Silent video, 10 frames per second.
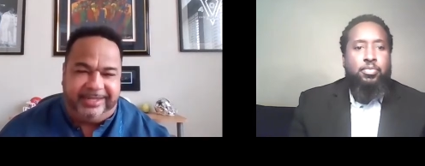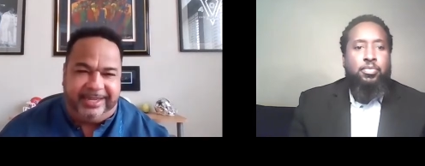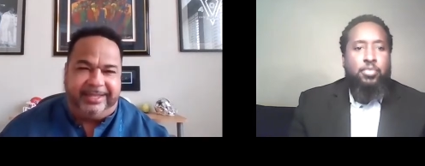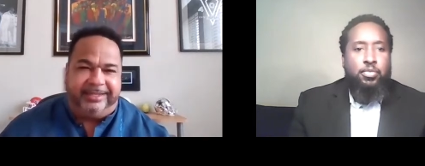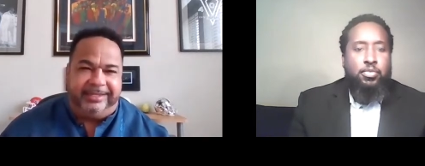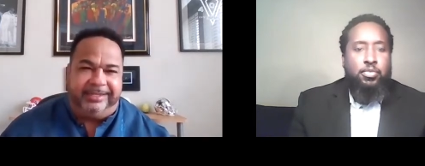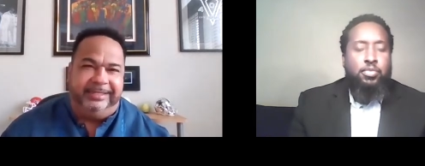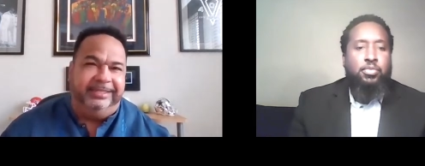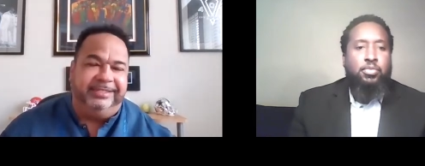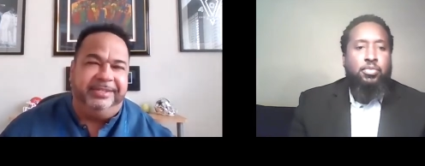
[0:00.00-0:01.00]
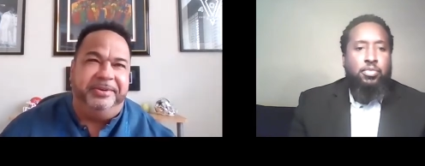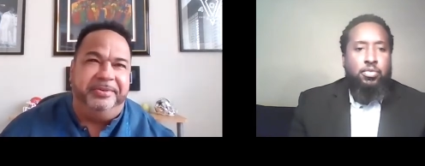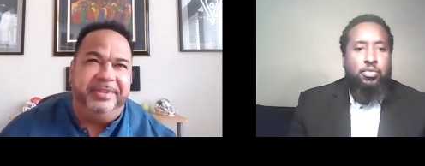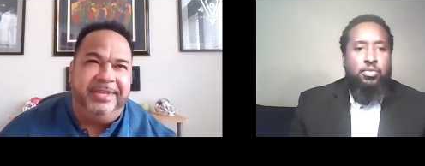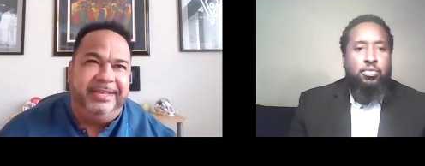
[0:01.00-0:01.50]
Speaker 1: exactly. And
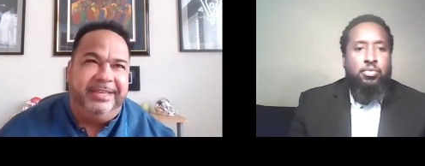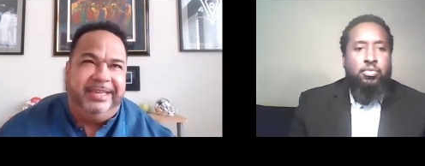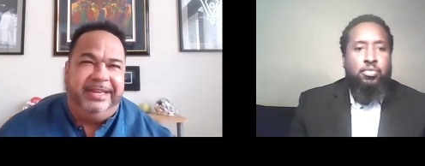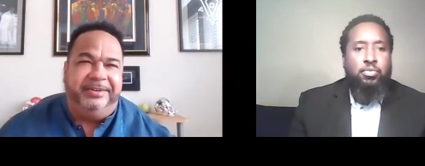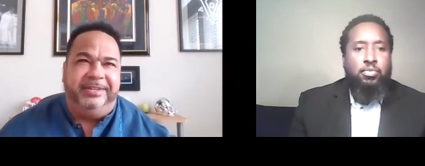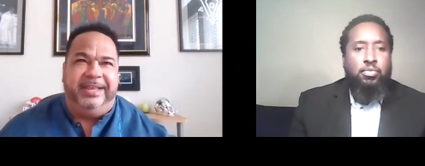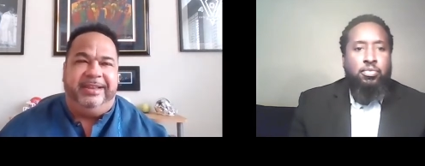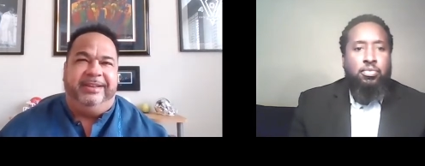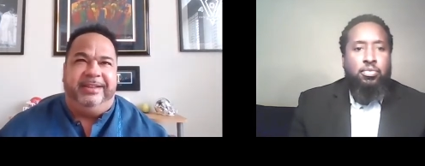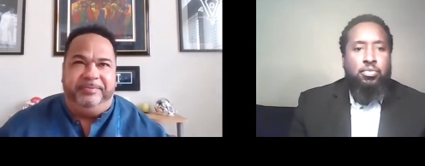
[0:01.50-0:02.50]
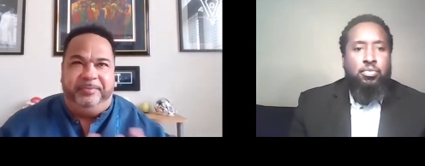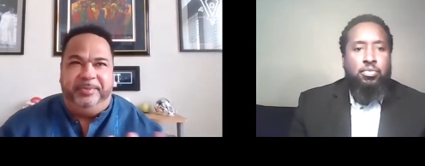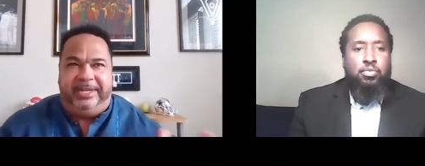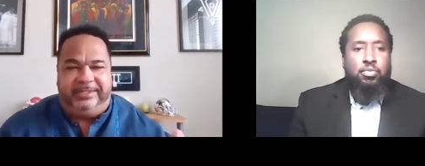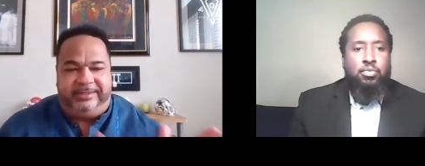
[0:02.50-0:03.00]
so, you know,
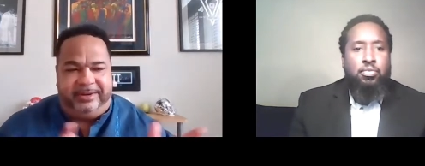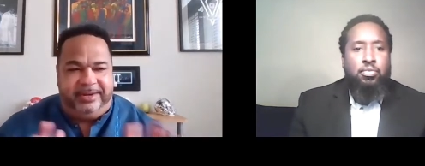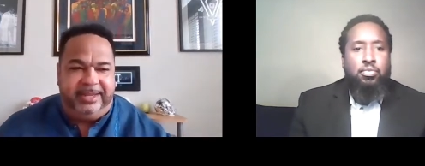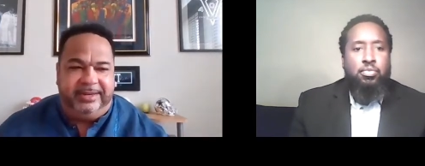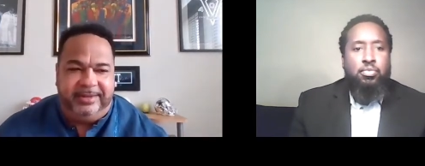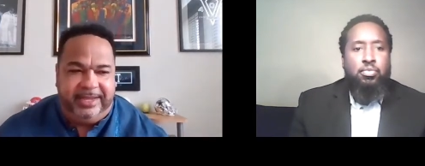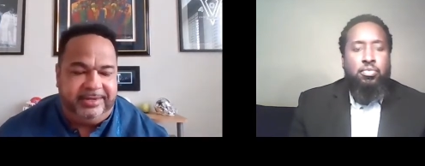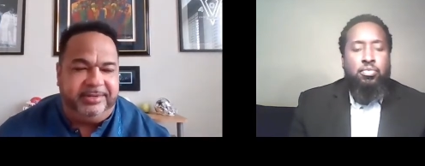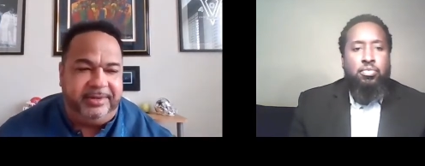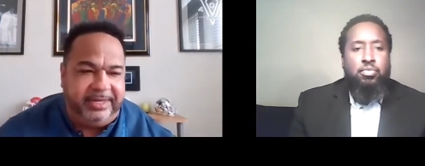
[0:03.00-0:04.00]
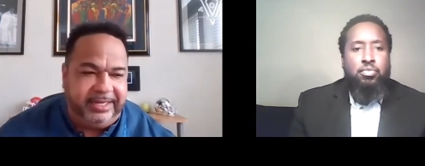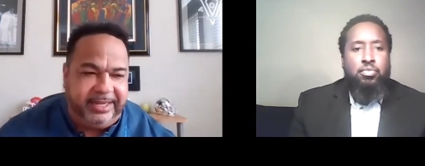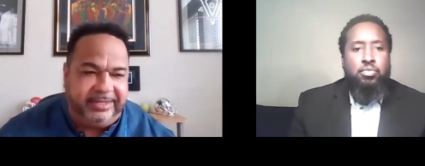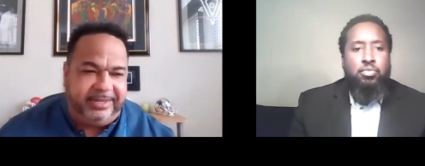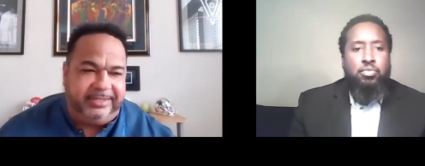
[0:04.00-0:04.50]
that when I started that that
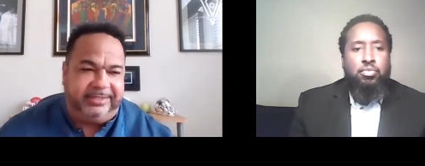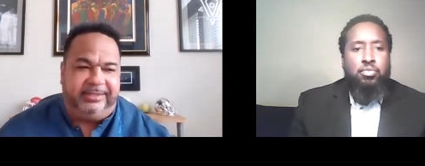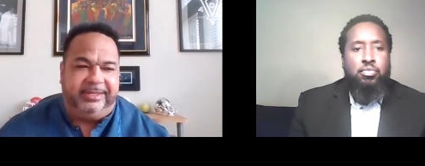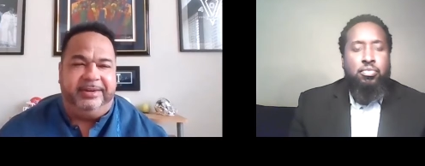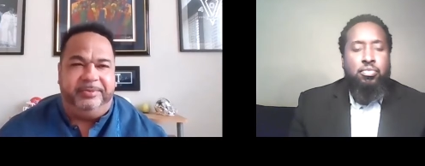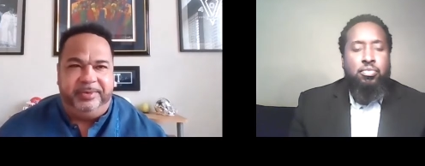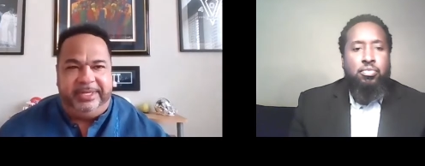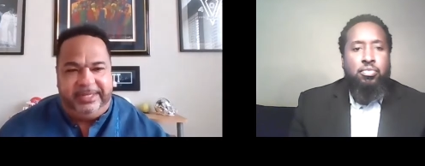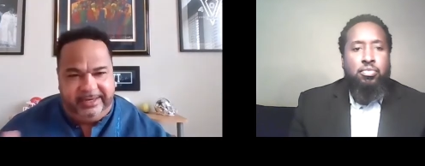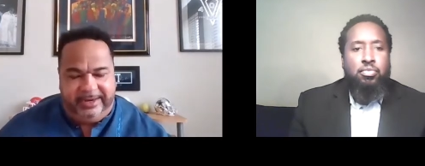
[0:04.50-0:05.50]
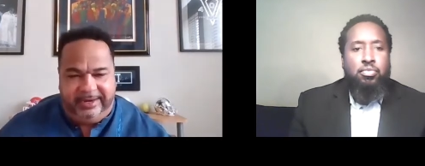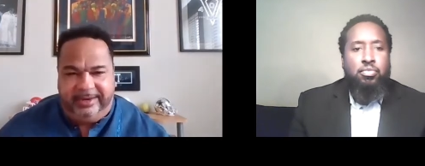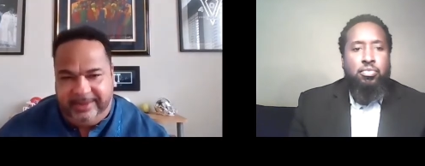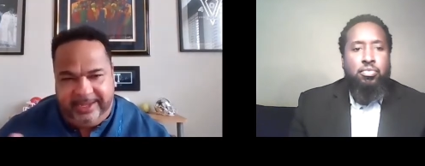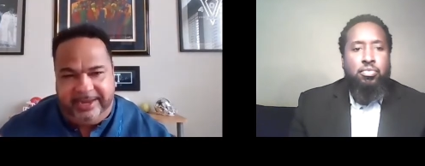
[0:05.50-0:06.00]
journey, that that's kind of what
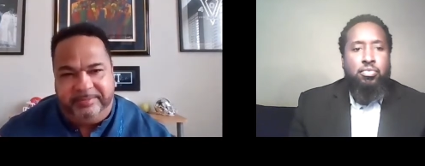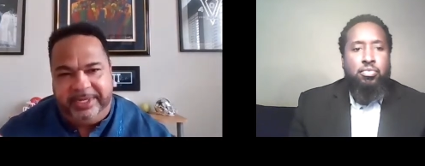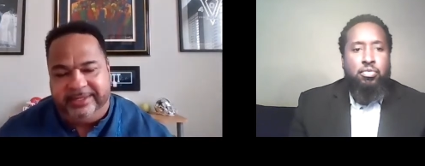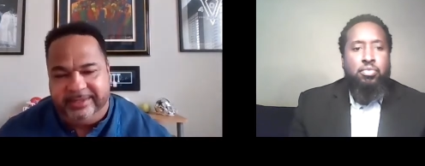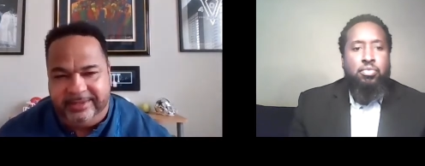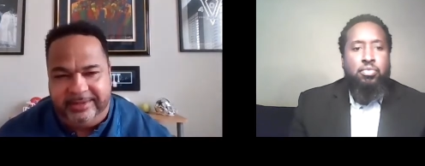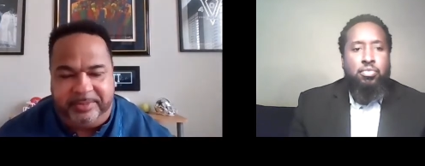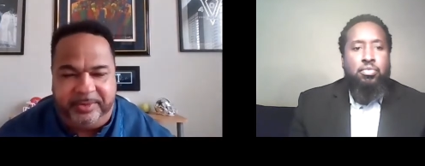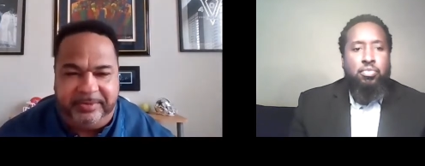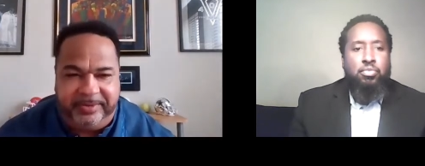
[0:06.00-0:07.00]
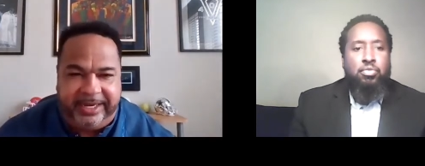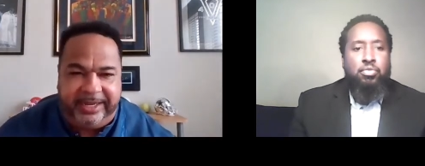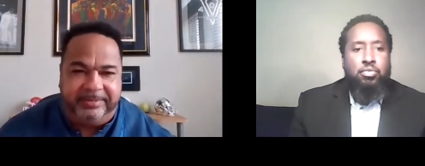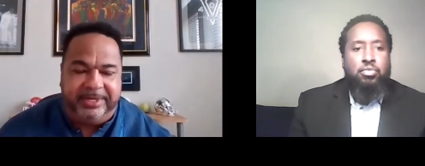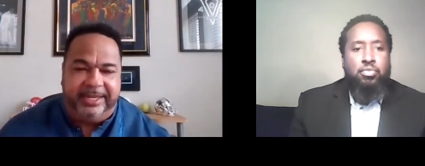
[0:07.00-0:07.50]
led me to the point
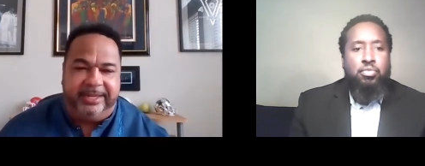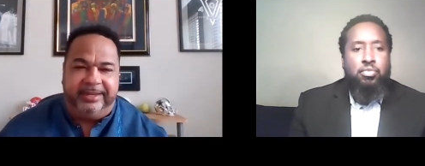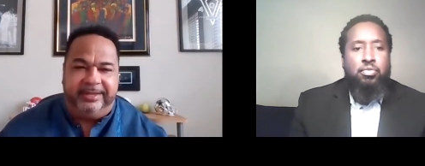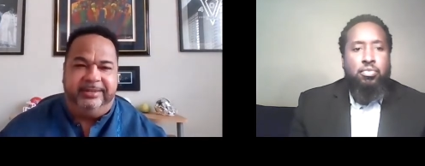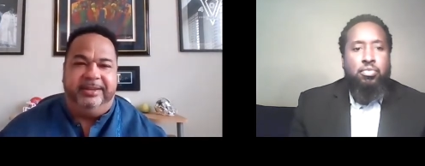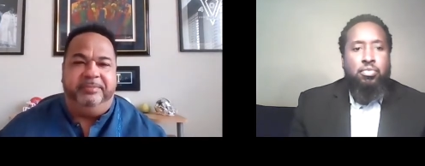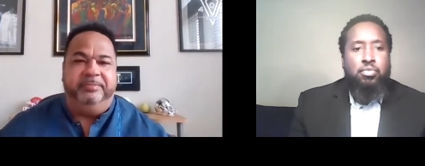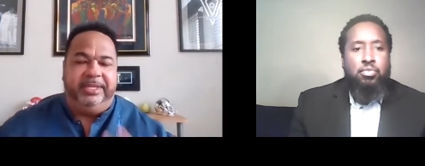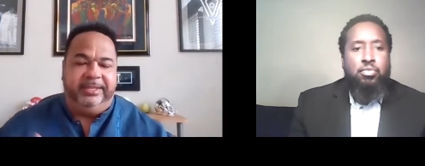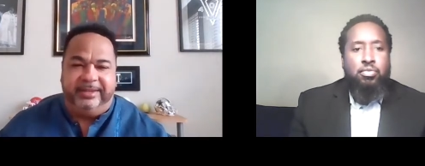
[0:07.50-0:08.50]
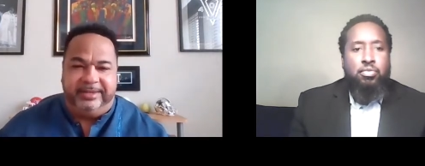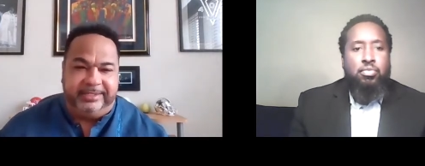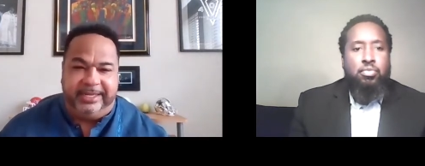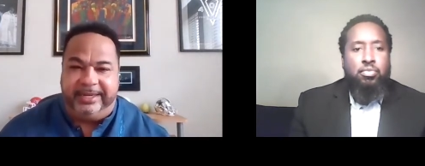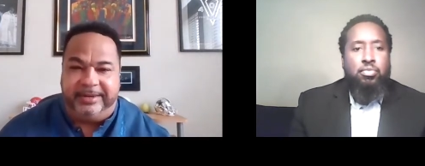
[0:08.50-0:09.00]
where I am today that helped me
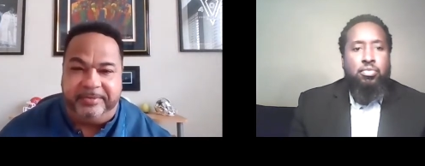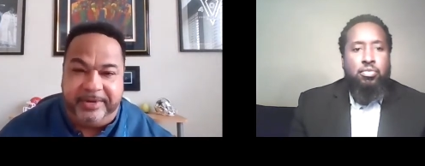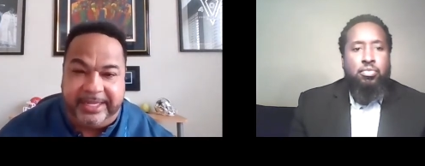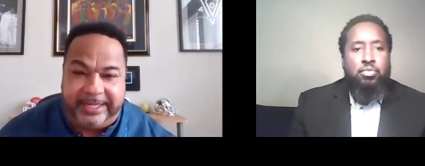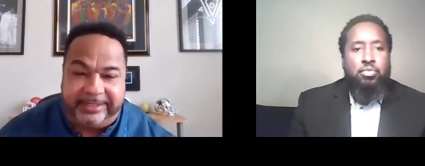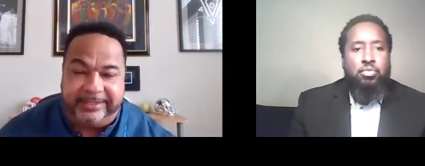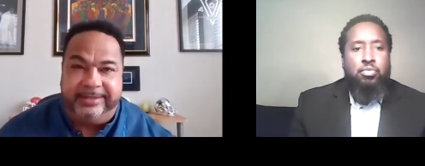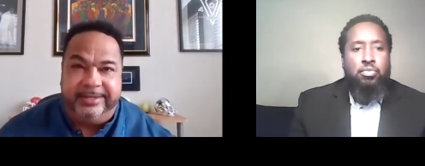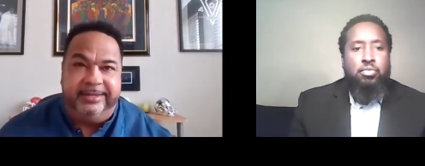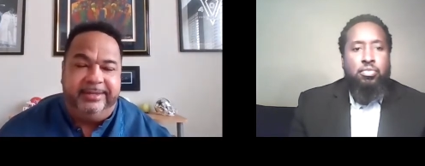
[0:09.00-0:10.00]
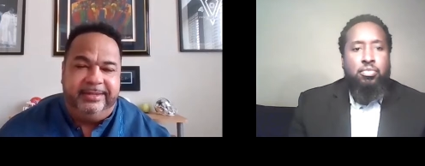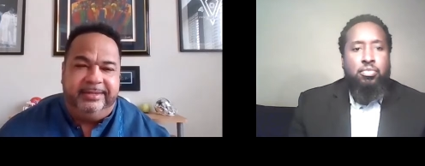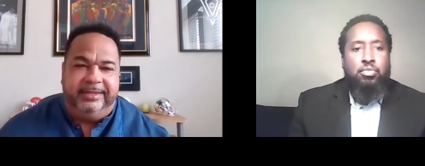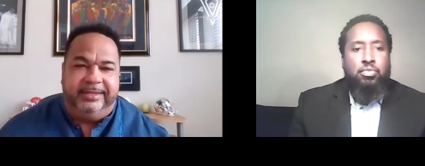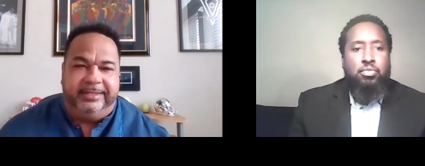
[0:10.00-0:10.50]
understand and realize
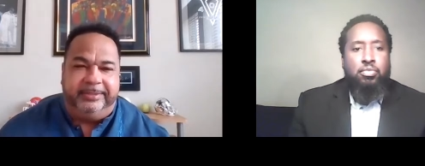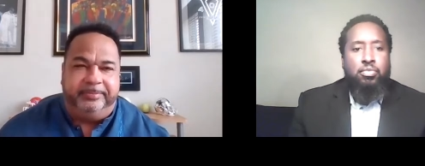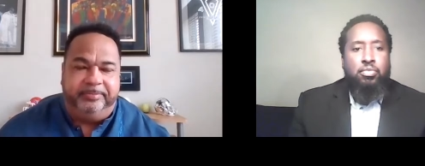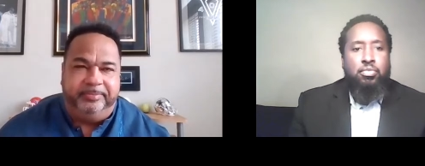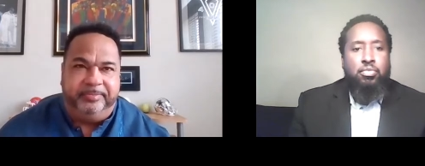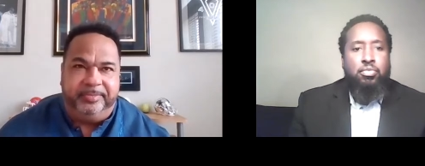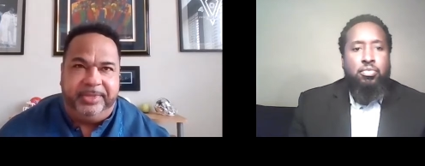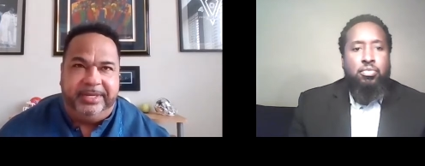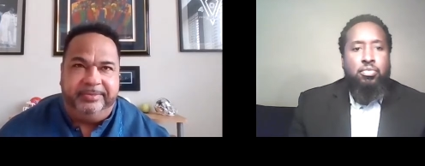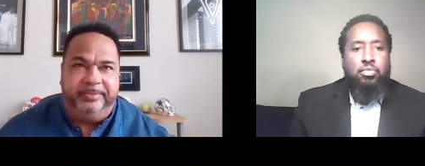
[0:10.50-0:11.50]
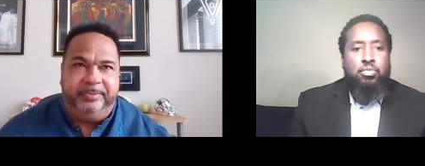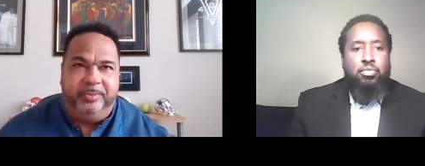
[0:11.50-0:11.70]
uh, you know,